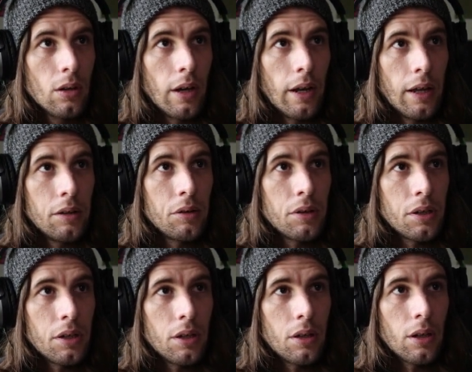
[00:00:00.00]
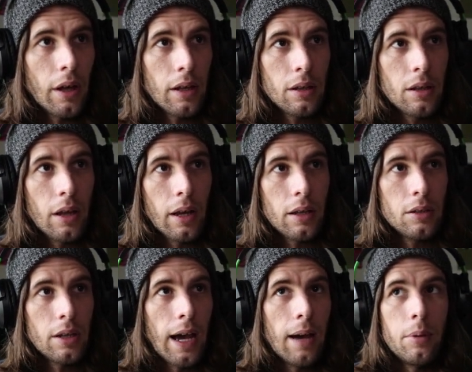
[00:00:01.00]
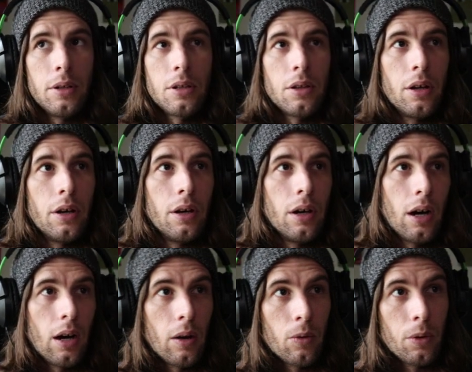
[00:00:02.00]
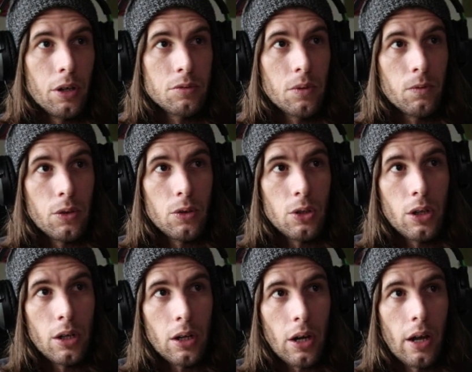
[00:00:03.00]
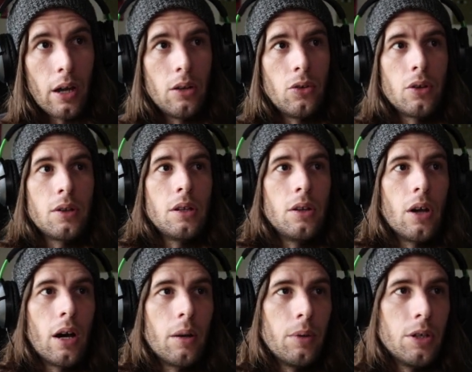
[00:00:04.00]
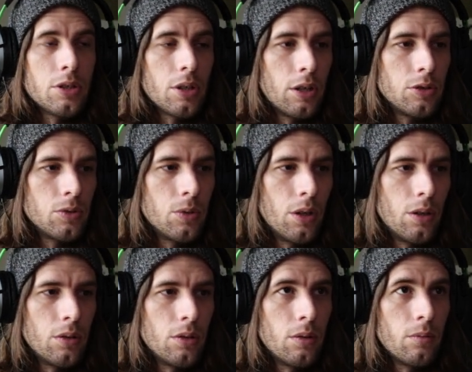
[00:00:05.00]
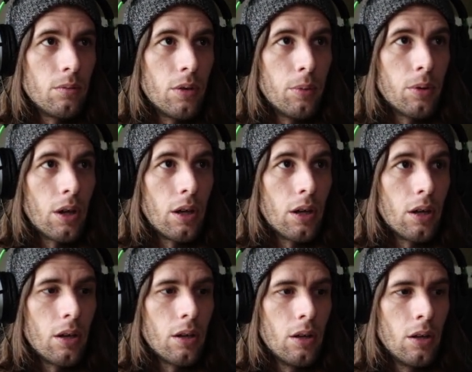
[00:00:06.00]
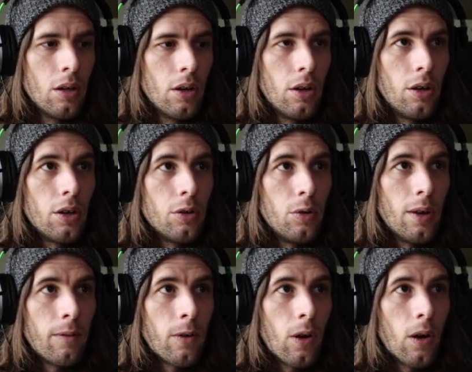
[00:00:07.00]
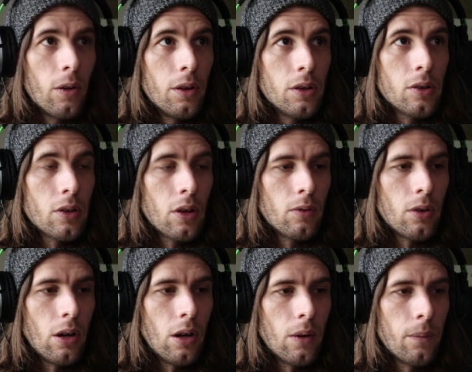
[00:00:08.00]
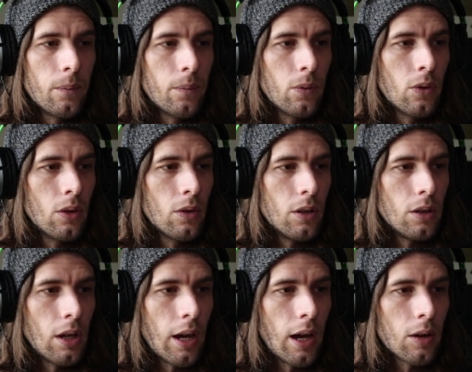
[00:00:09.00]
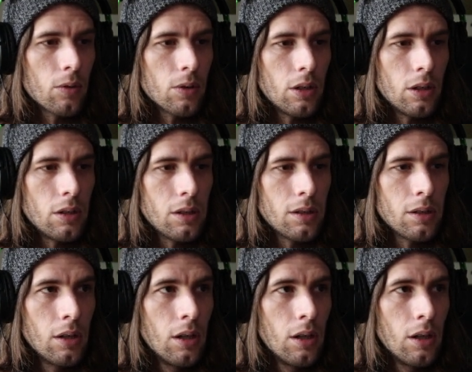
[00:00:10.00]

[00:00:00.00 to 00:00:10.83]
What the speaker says: And as you can see, I can tab into the arrangement view here, and you can see the automation I drew in by playing it. You can do that for all this stuff here. Attack, release.